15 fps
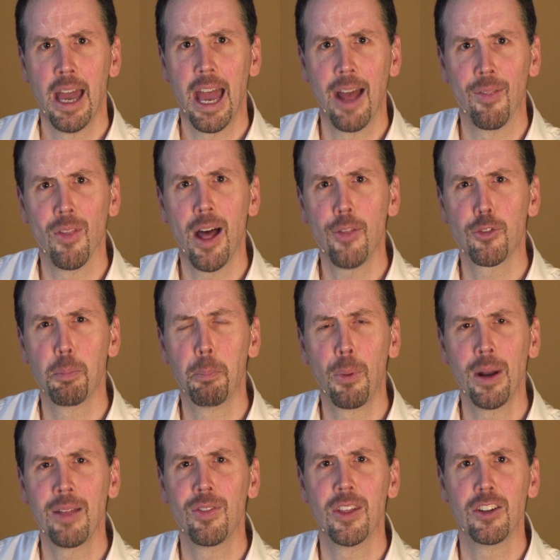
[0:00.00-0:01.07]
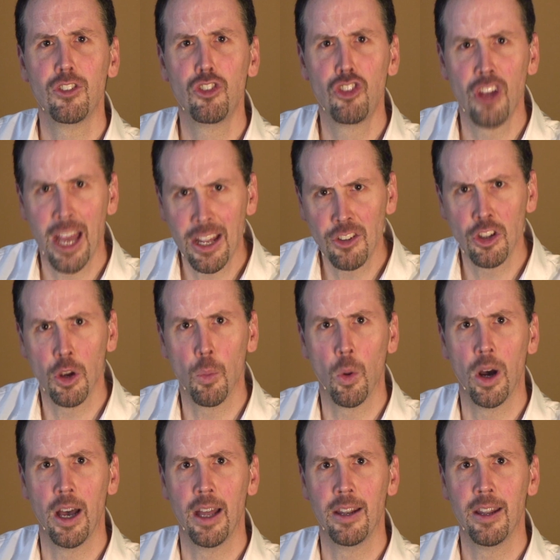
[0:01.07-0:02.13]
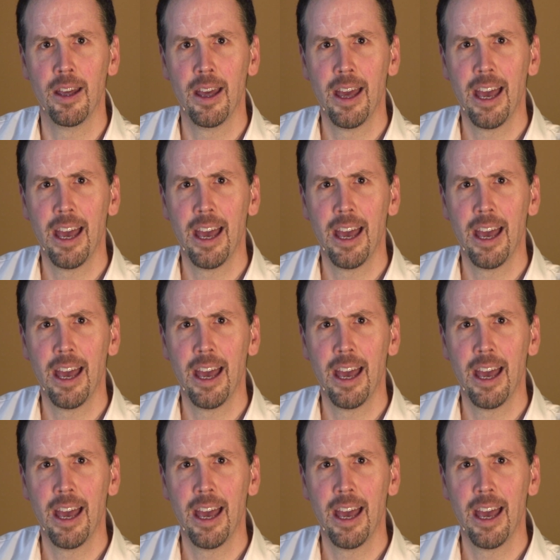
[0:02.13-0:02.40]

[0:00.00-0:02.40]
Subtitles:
and let's bring the genuine